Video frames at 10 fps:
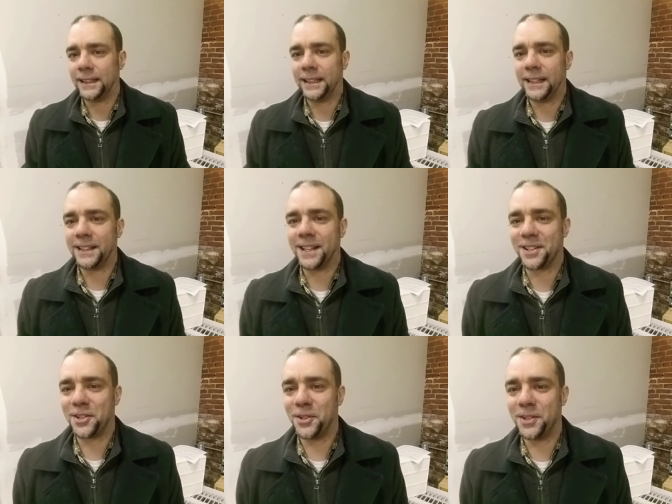And that
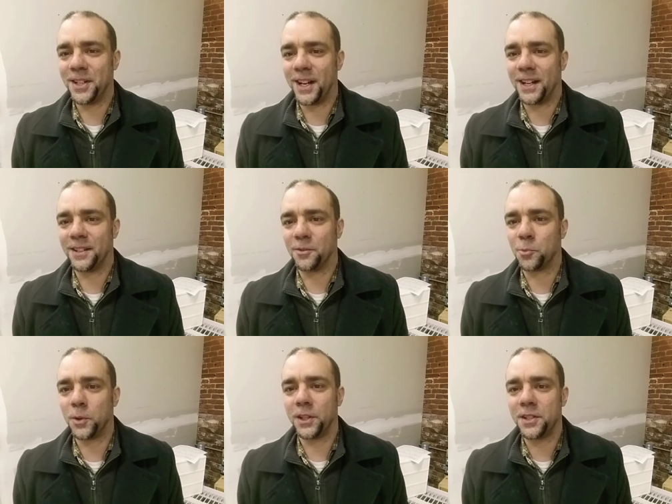should uh,
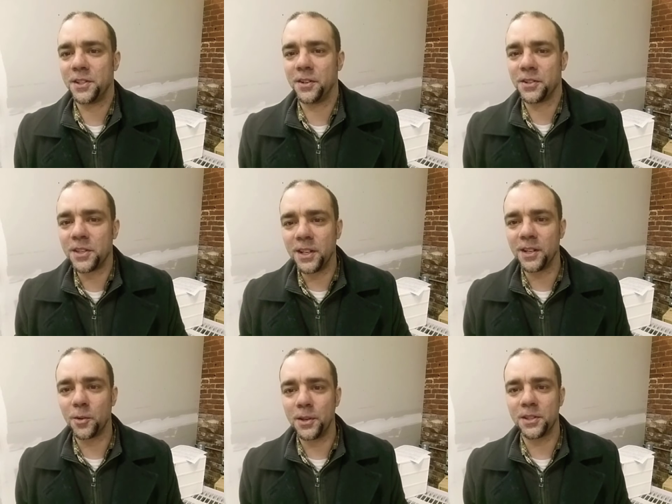really seriously
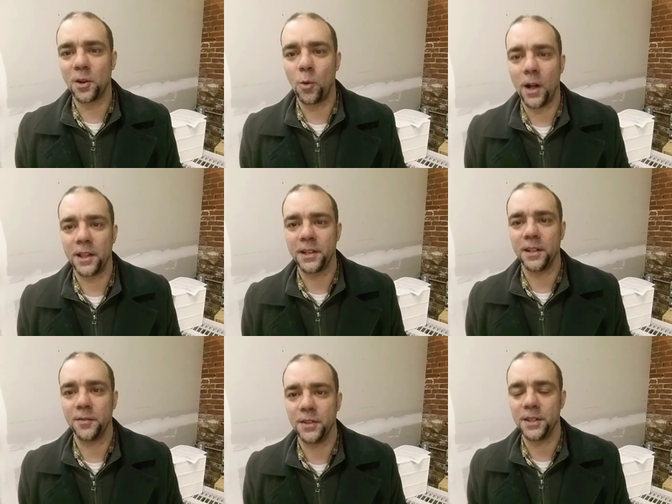increase the
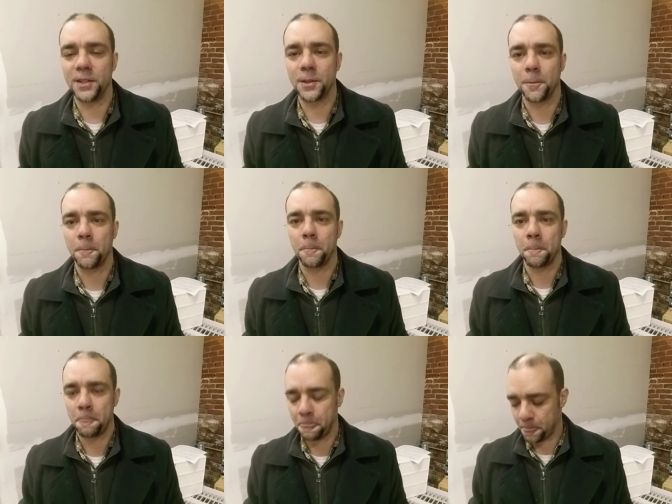quality of these.
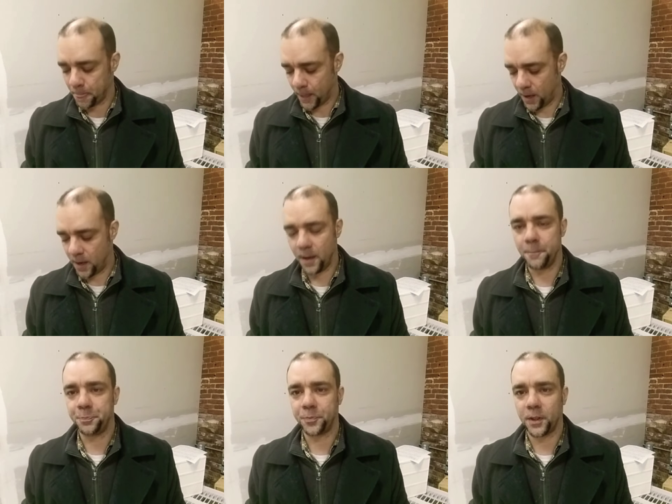
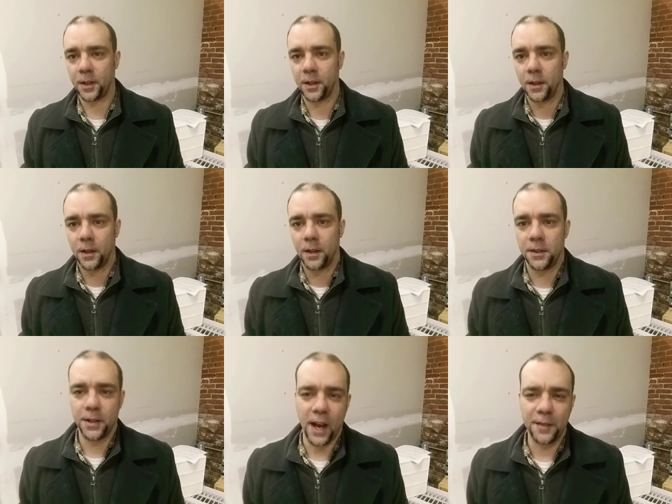Um,
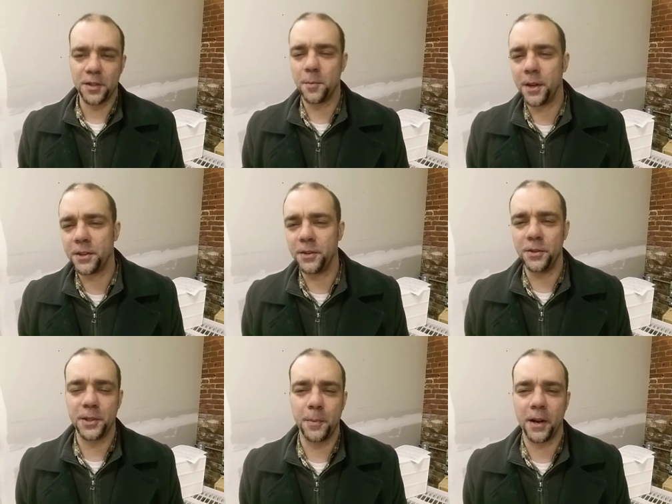there, I have some other
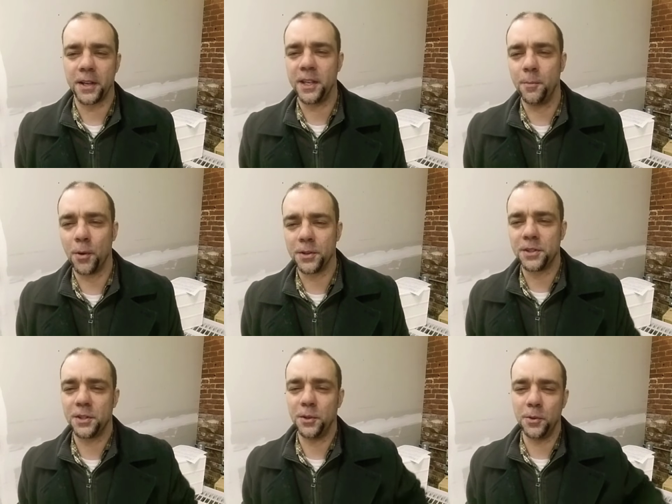news about
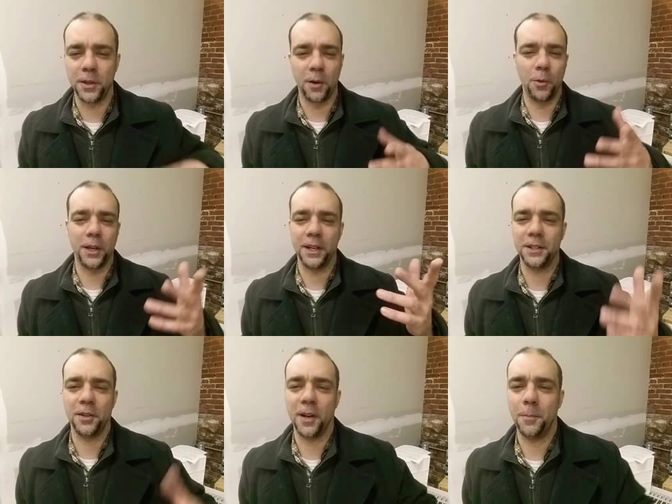keyboards too that we'll get into.